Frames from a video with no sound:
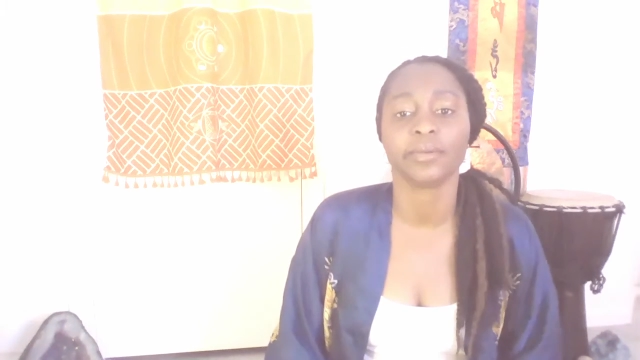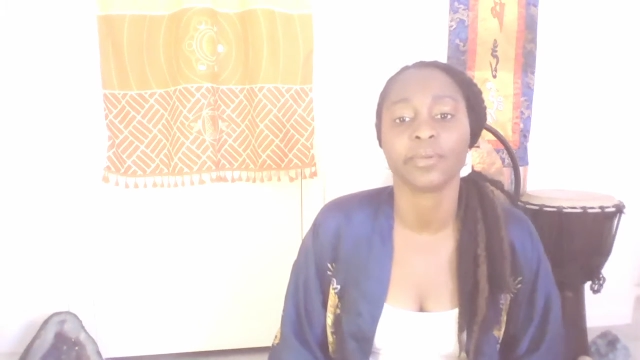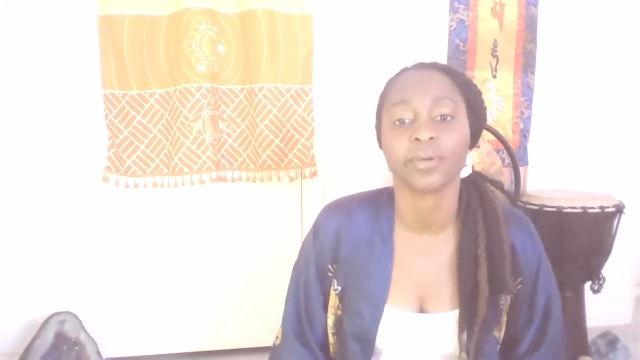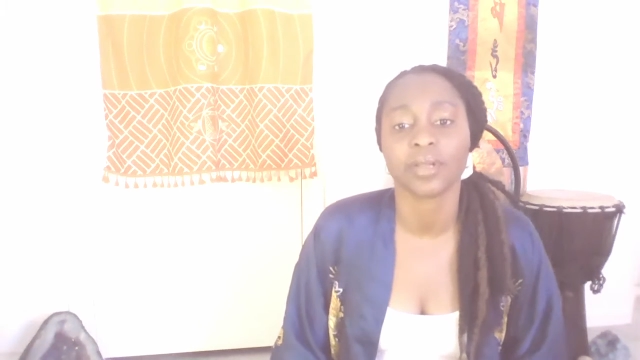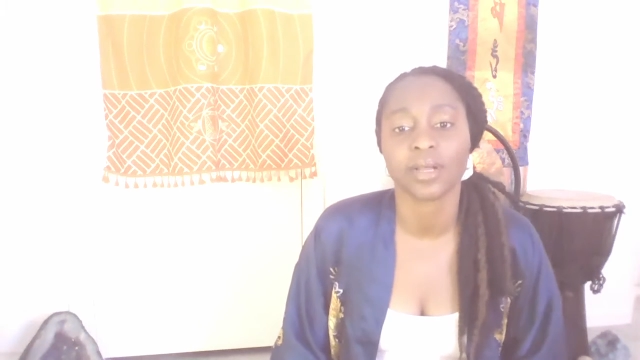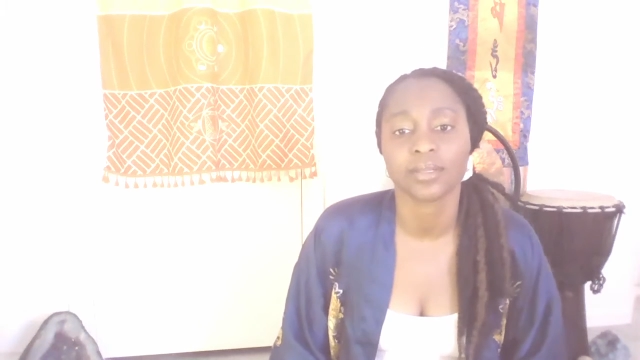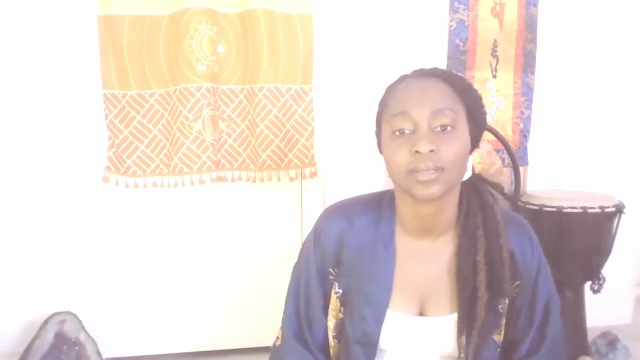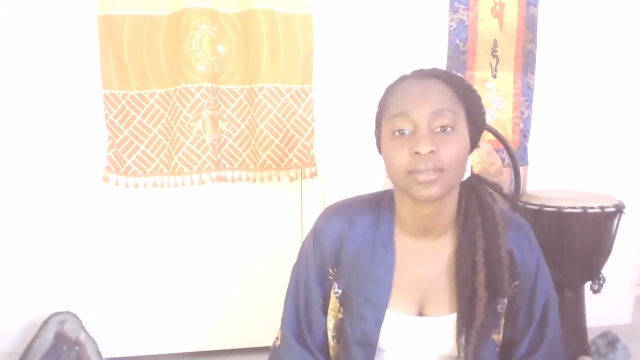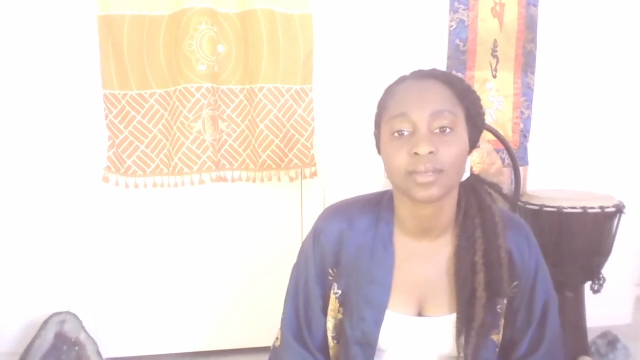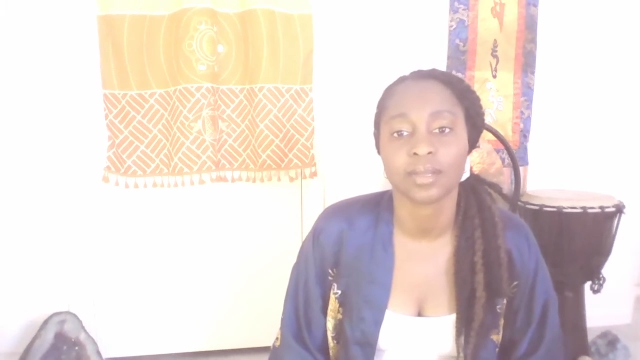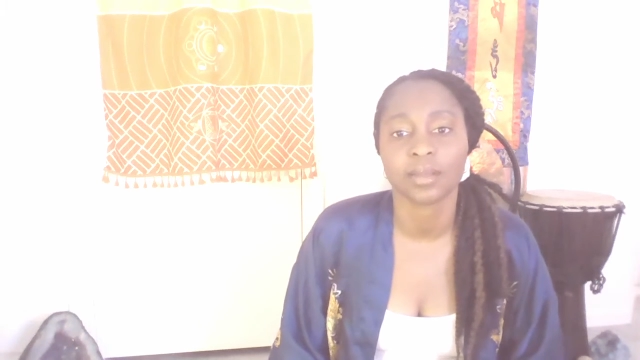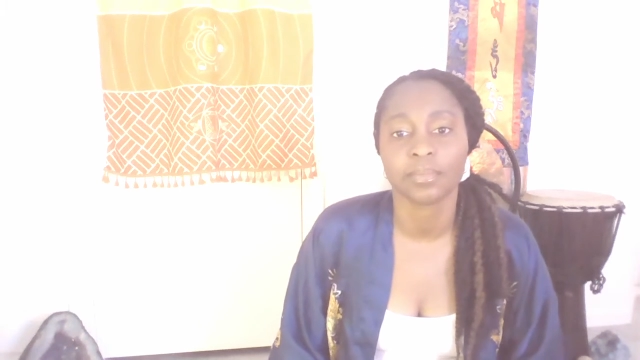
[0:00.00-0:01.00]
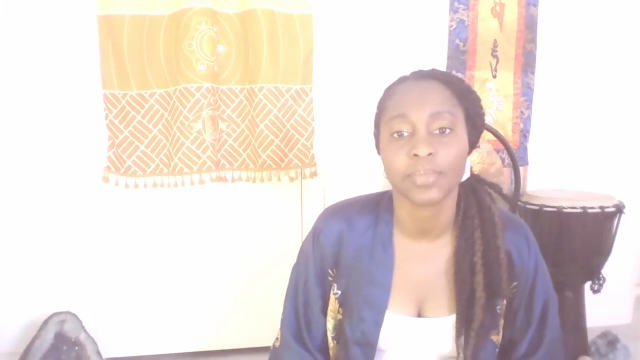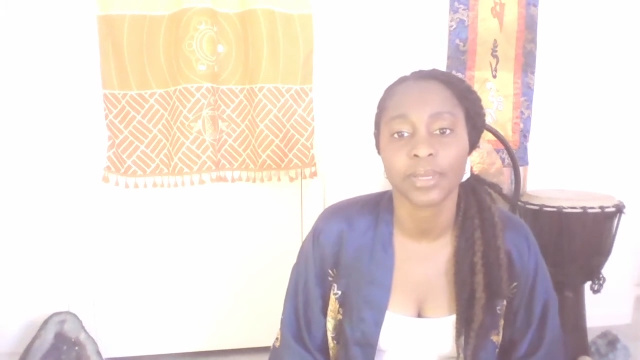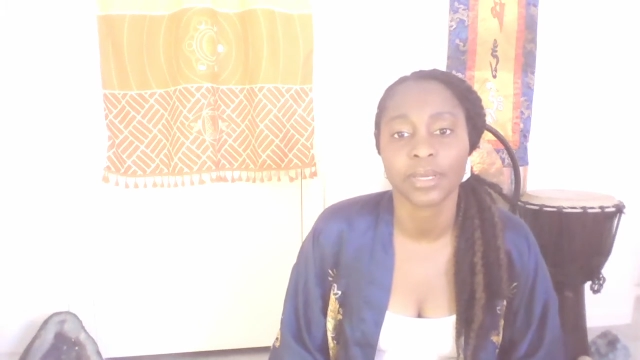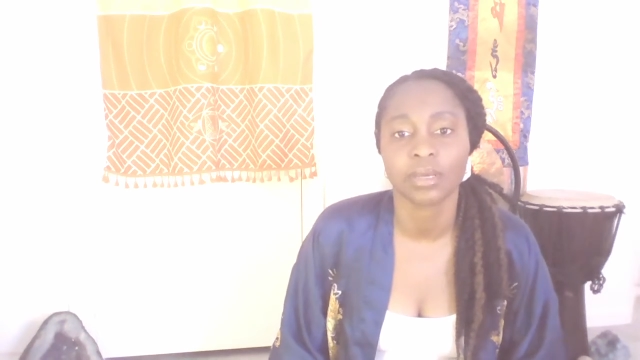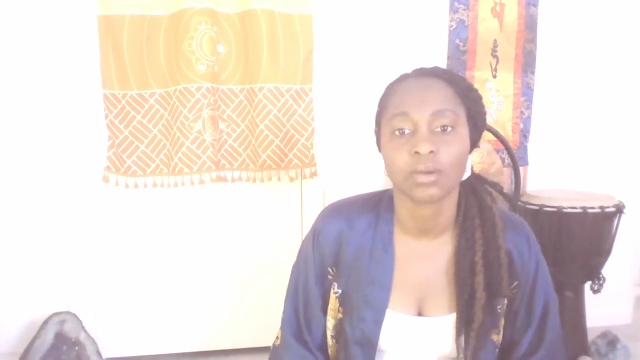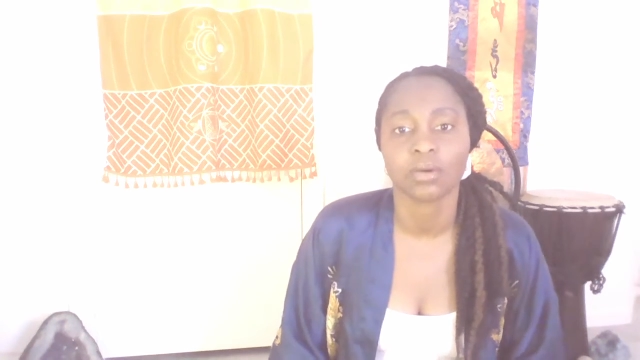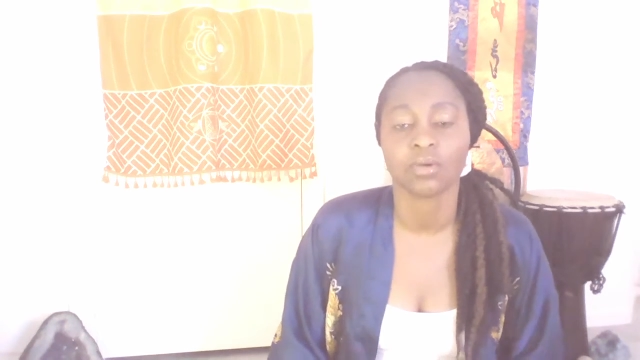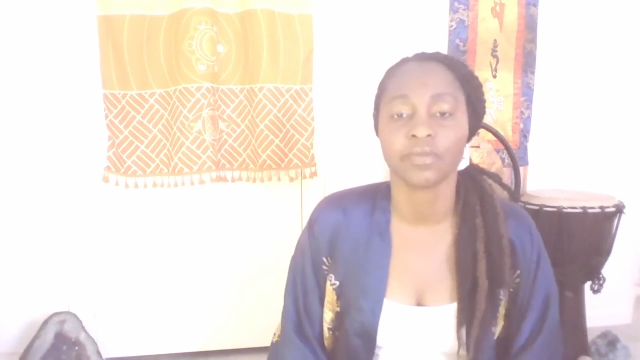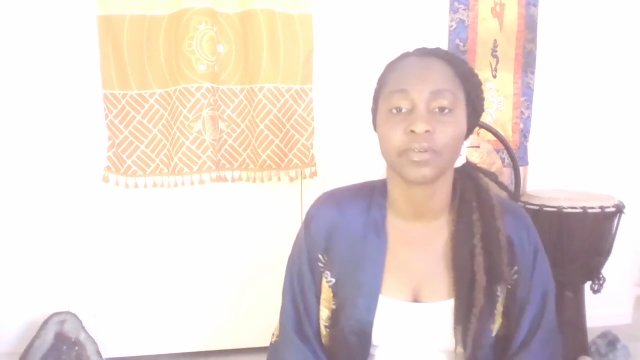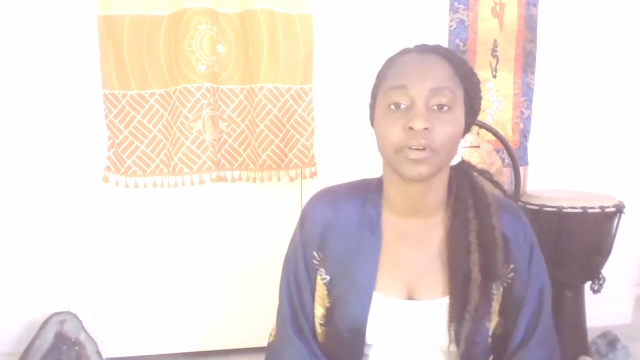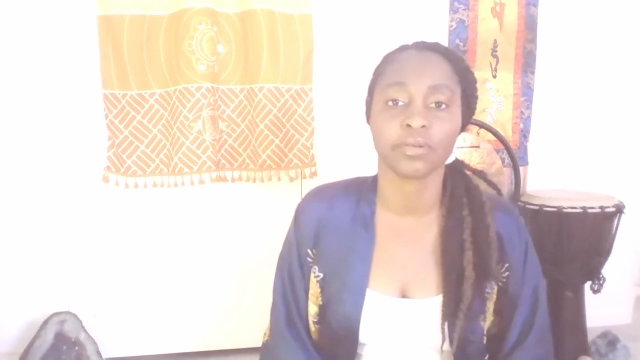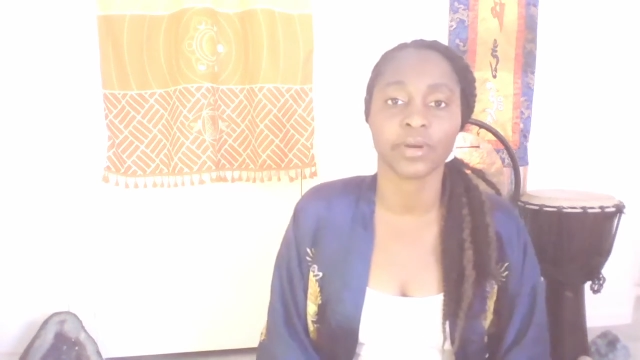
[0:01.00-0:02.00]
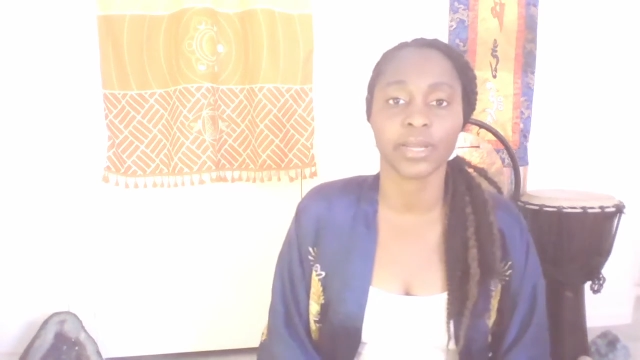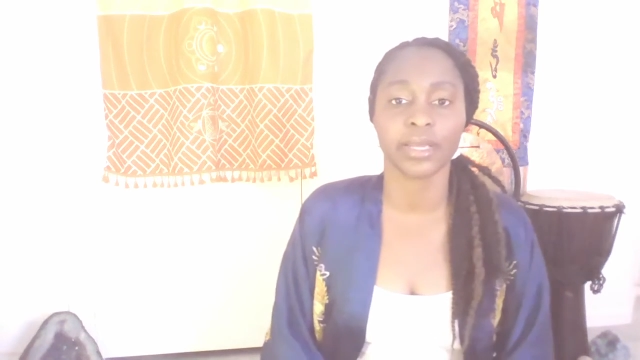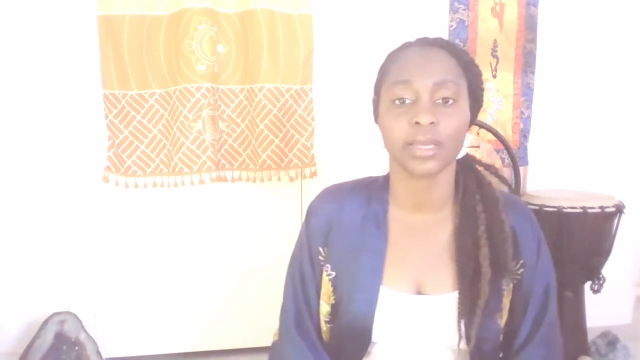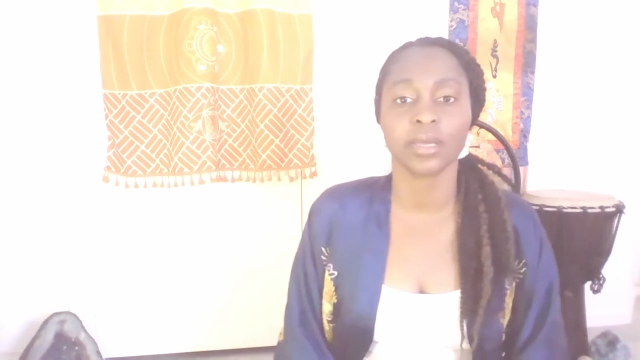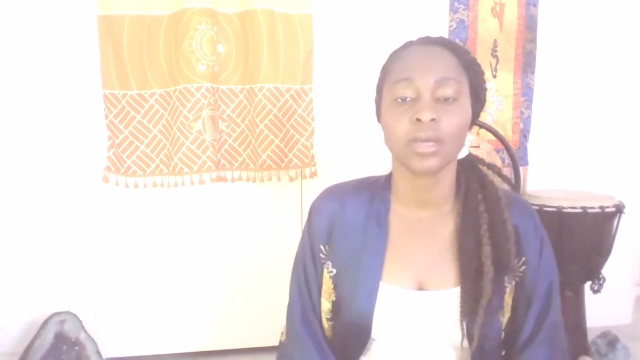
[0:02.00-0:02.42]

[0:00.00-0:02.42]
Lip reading: We're not slumping over, right?